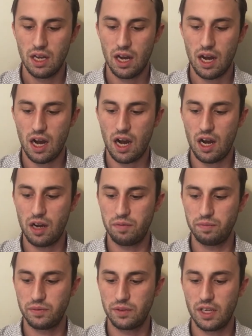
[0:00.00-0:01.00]

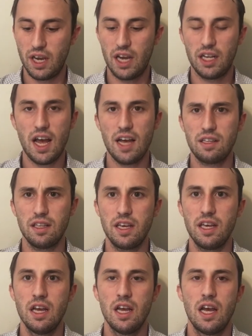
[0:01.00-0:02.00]
And
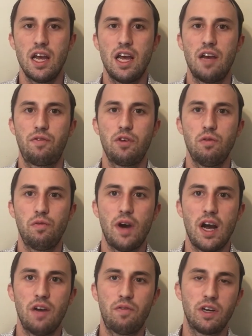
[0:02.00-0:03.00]
lastly, if you
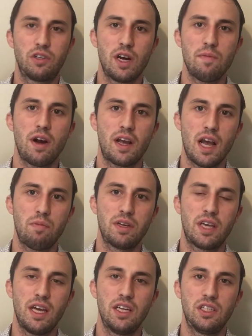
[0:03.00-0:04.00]
file for a trademark
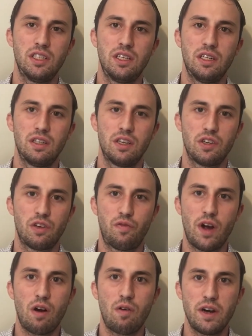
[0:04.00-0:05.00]
application, there's a
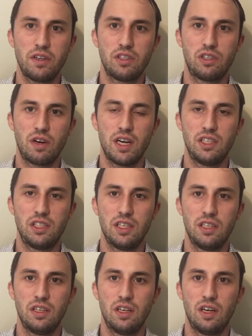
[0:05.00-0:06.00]
federal
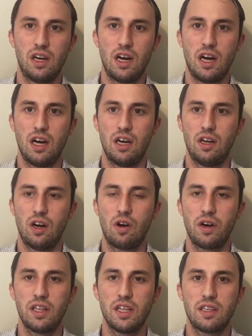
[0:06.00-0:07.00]
registration
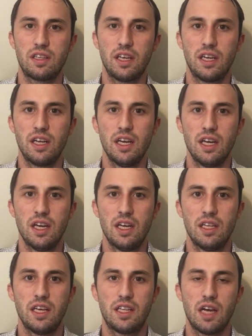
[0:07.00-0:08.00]
already listed.
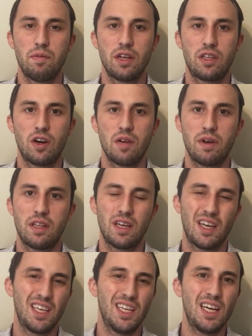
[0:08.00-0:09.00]
The examining attorney might
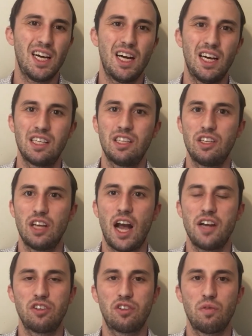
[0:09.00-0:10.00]
say,
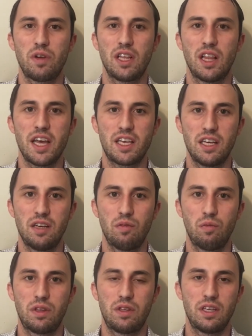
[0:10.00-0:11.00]
I just don't really like it
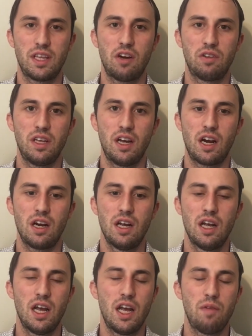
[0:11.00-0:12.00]
with this out there.
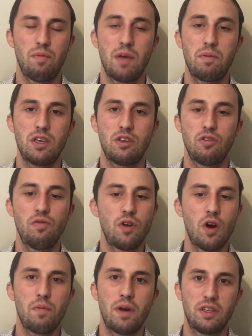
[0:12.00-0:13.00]
And maybe you've
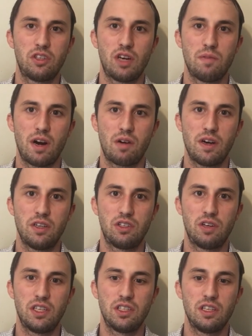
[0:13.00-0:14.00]
known about this trademark
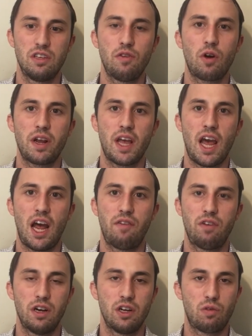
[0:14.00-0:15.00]
registration and you already have
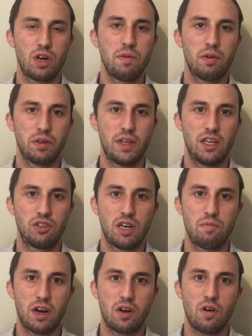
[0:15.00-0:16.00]
an agreement with that
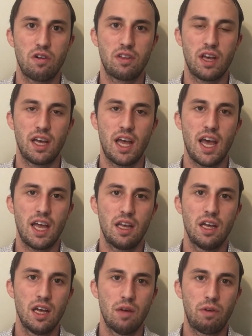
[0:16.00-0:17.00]
trademark owner saying, hey,
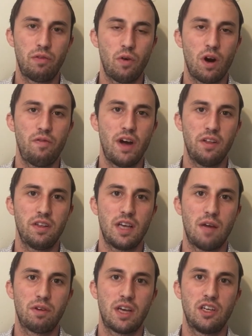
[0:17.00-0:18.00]
before I file this
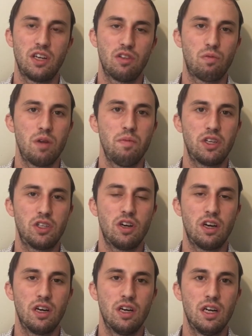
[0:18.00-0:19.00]
application, I just want to make
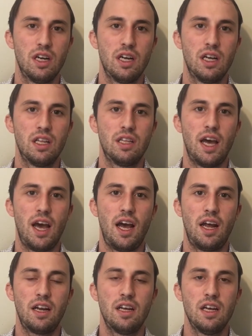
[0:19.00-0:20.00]
sure
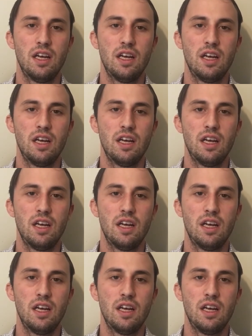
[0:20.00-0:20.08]
that